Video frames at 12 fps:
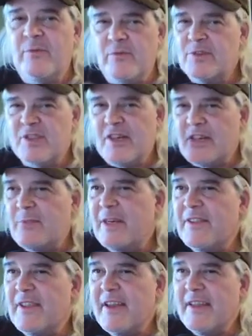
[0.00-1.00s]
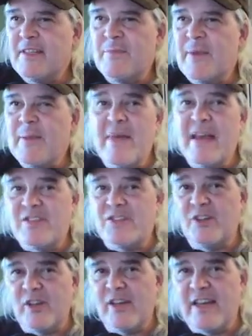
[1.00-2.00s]
We'll talk about that in my
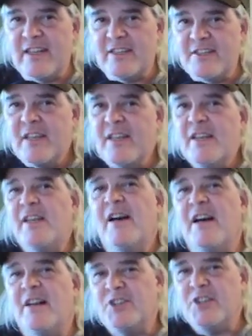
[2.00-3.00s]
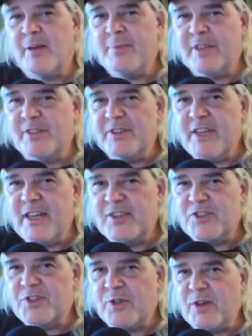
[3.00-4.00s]
master class on shopping the Daz
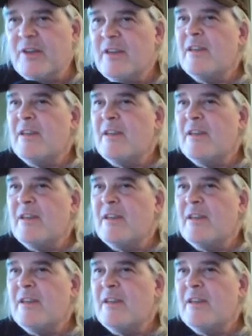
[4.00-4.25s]
Store.